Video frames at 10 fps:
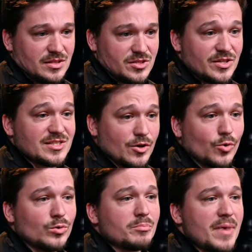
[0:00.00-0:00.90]
It's it's an
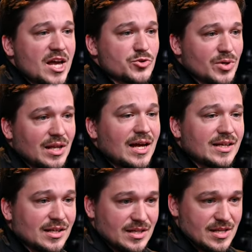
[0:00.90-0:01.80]
old manual
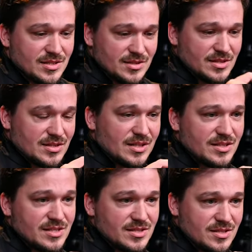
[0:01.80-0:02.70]
Leica lens that is
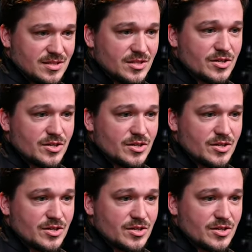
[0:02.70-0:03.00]
like this,